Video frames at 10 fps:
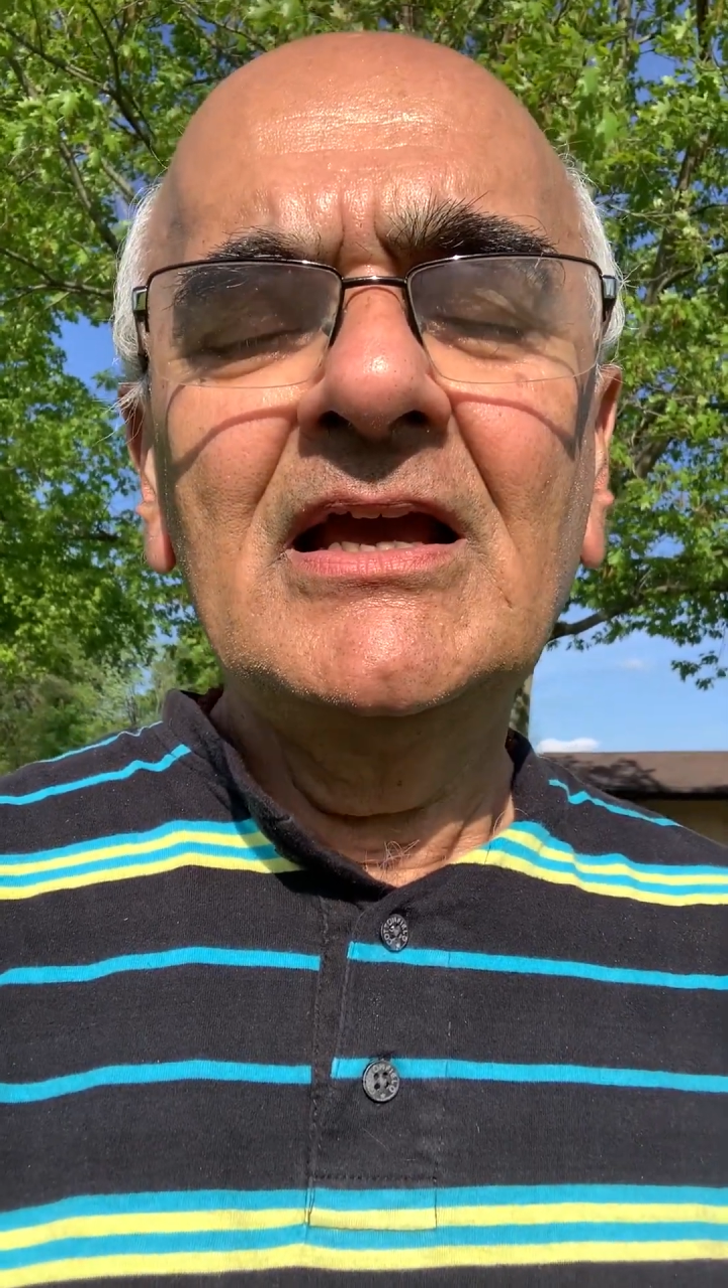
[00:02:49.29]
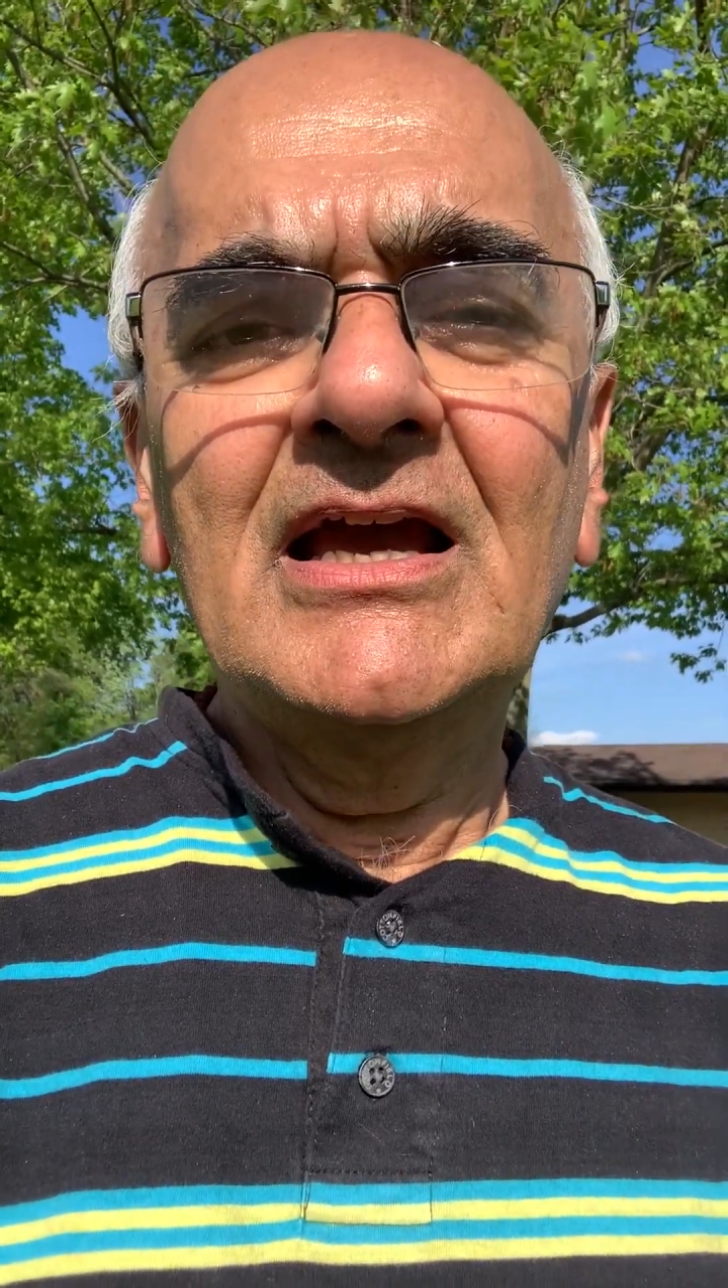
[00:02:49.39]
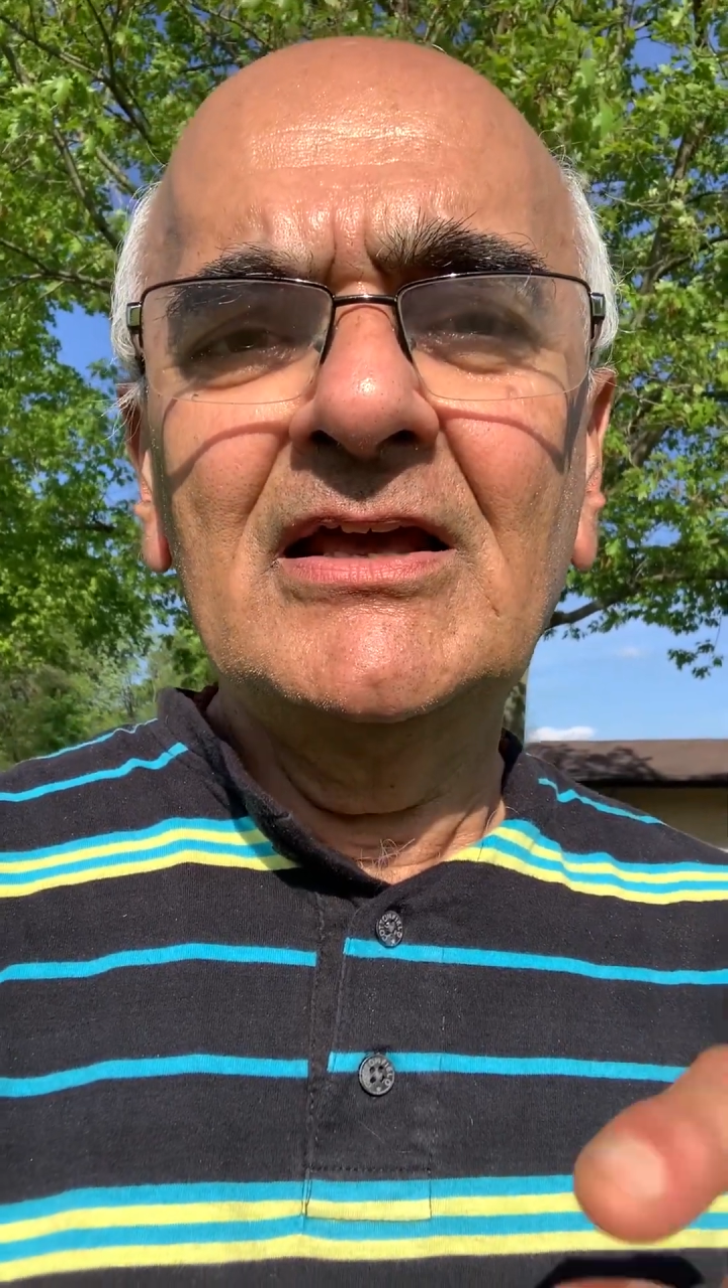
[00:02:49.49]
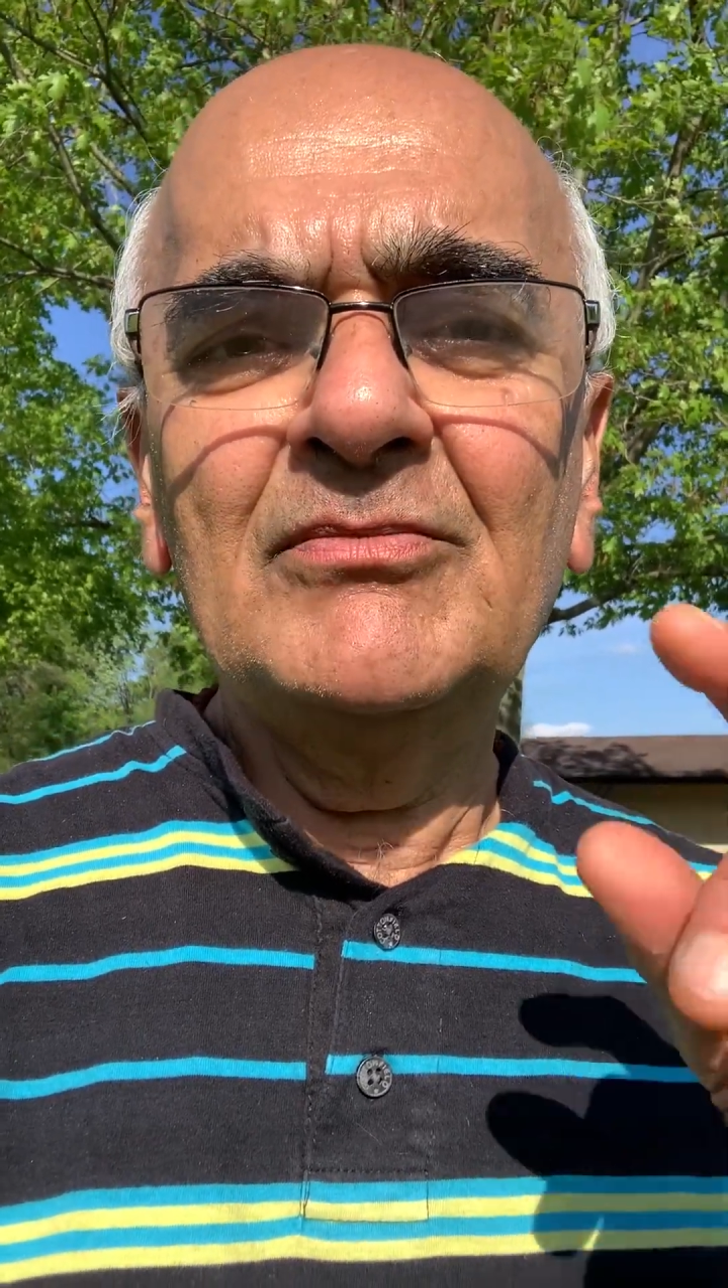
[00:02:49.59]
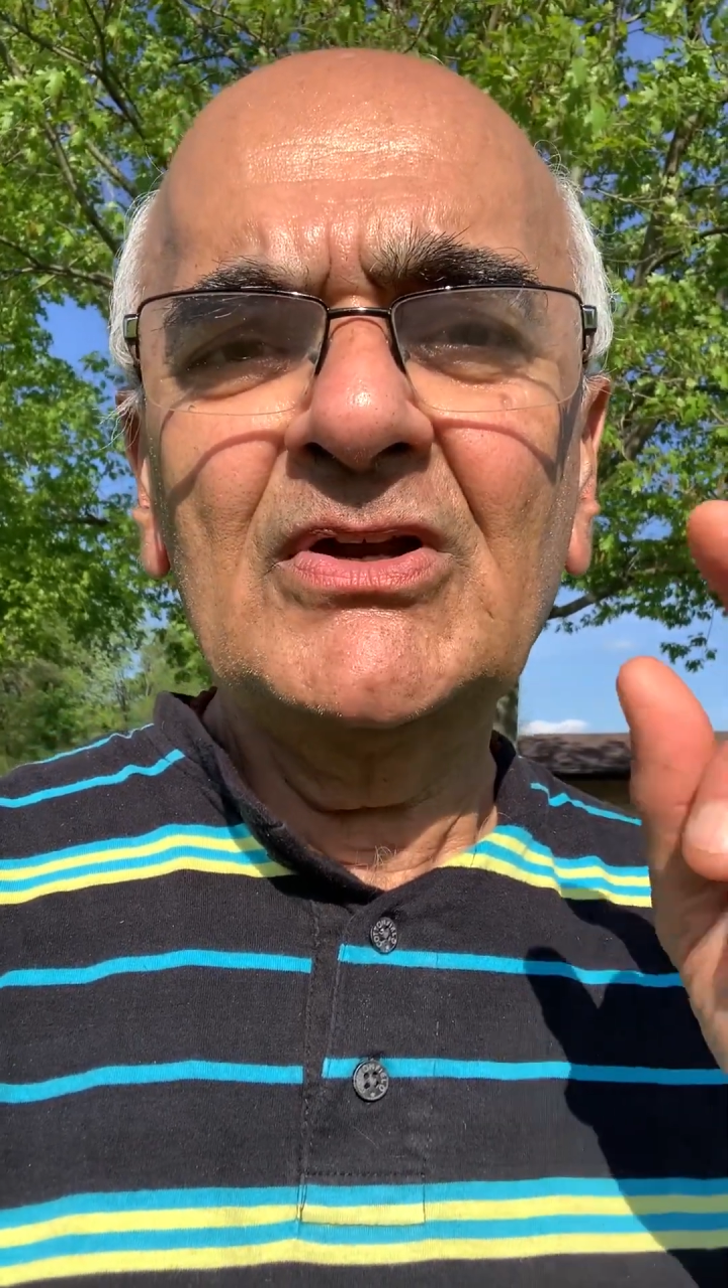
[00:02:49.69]

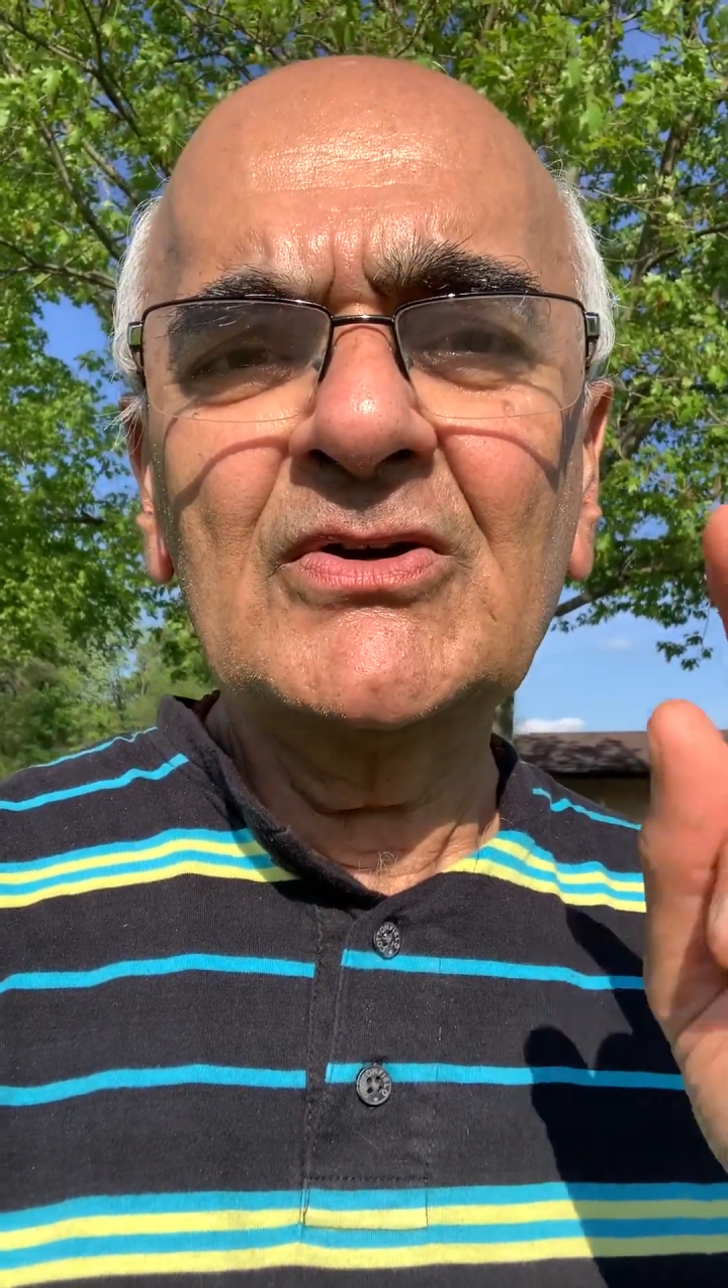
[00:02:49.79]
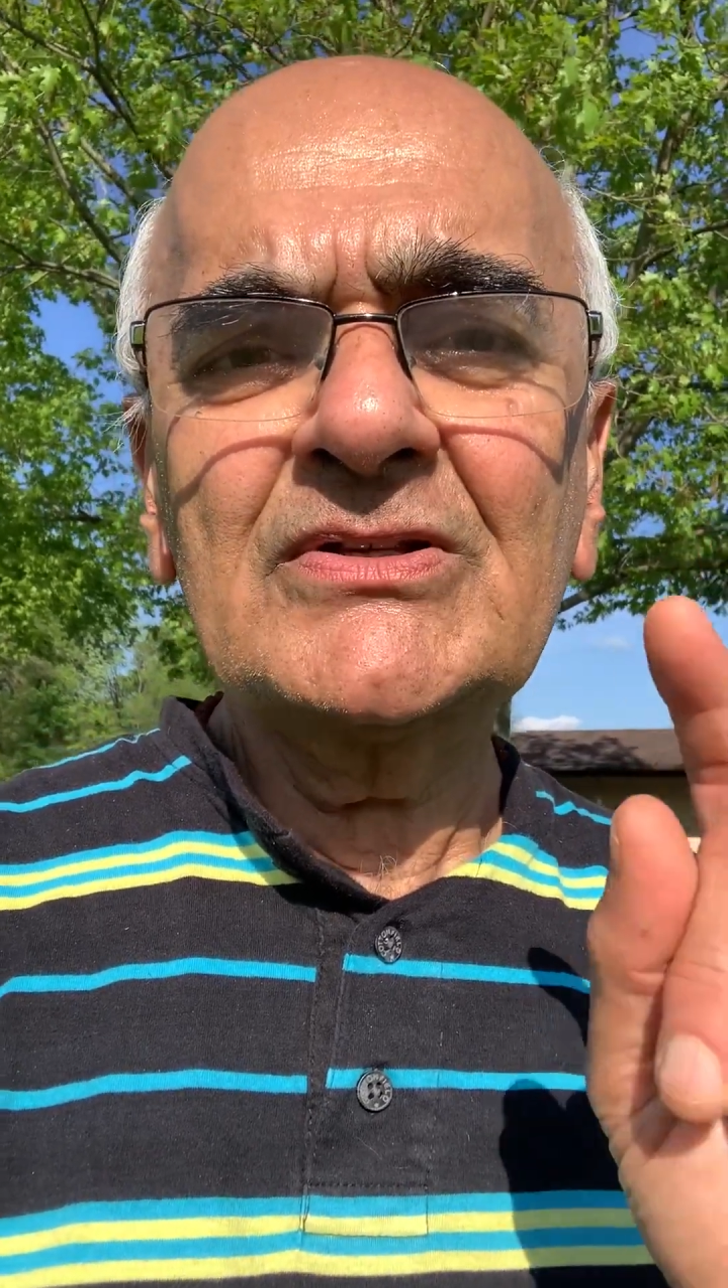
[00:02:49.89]
And because